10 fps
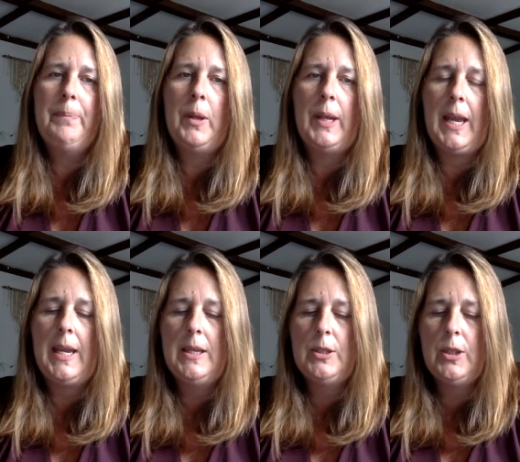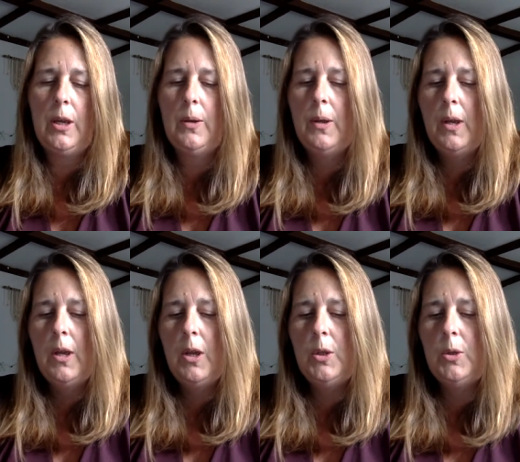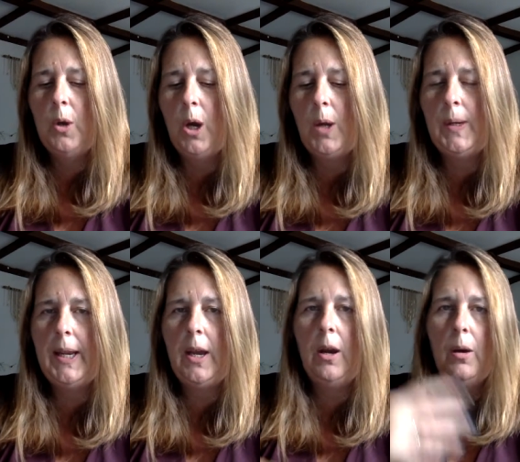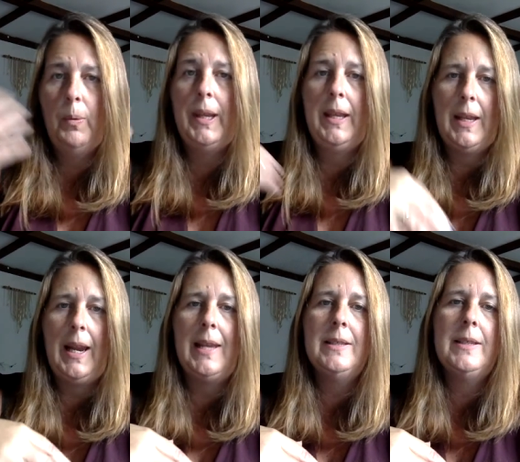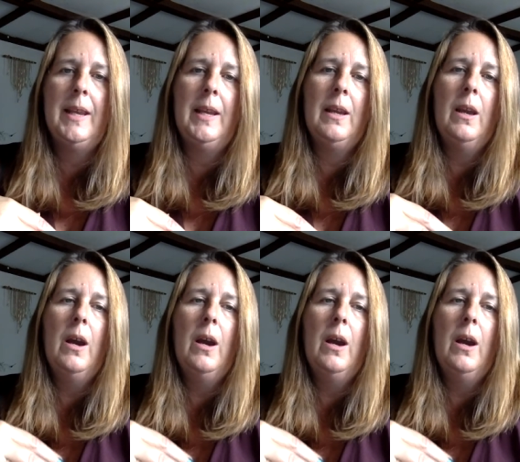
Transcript: Okay, so not only are we cleansing